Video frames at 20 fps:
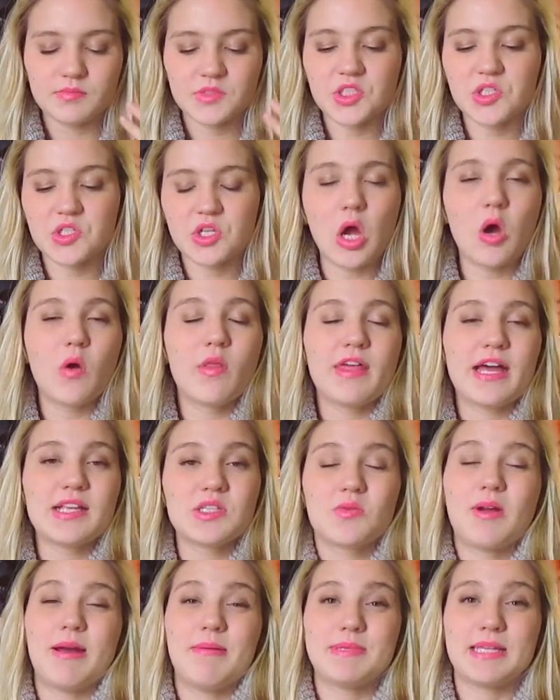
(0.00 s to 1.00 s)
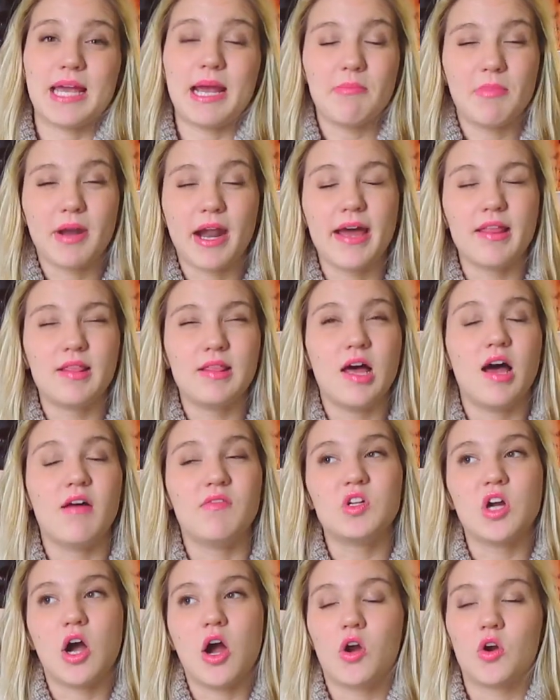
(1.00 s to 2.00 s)
So that's what I'm saying. But I
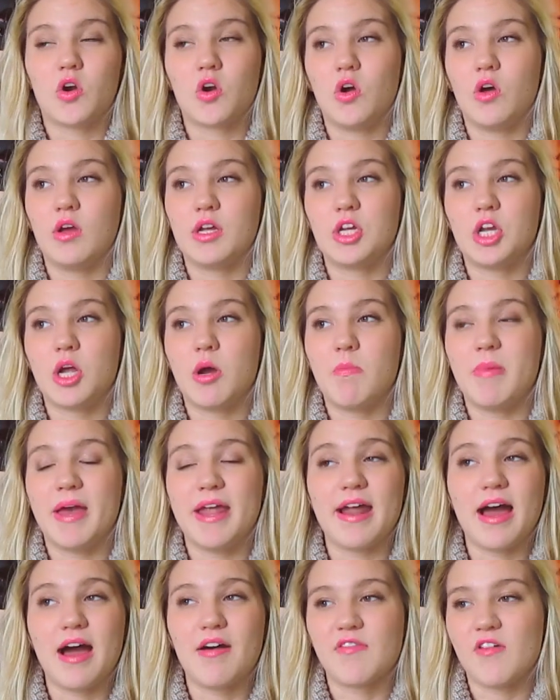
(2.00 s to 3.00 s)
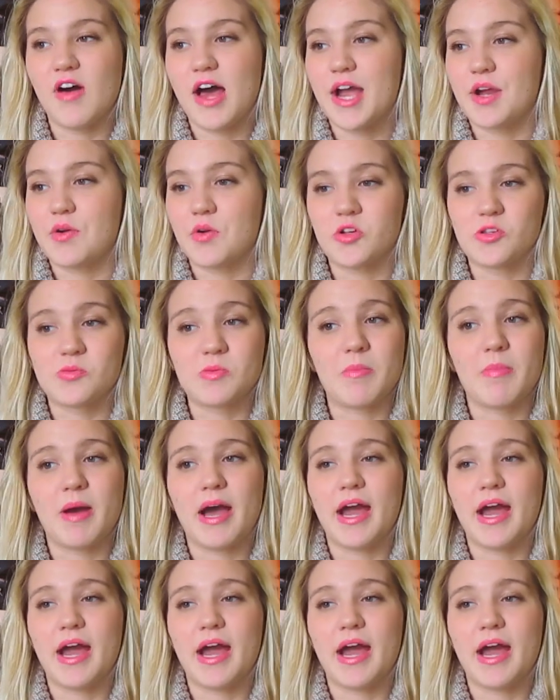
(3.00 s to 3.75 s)
loved Gone Girl. You know, Ben Affleck, Rosamund